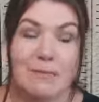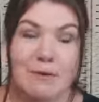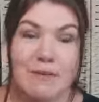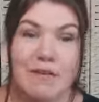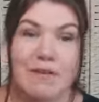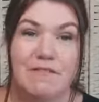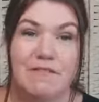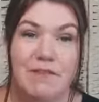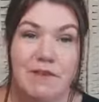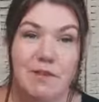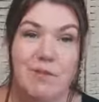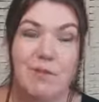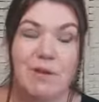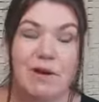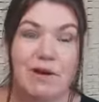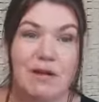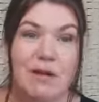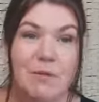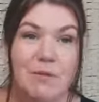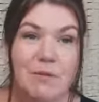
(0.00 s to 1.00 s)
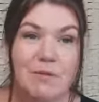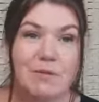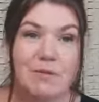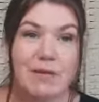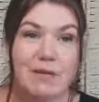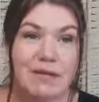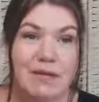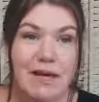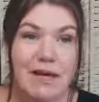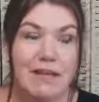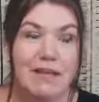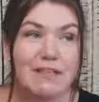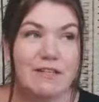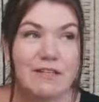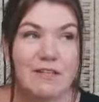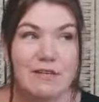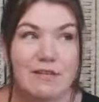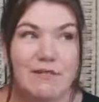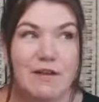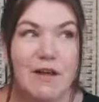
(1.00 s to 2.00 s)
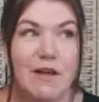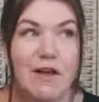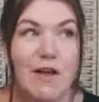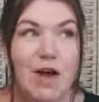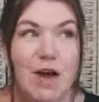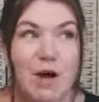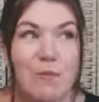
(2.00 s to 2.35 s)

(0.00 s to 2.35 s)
but if you want to come on me on that sort of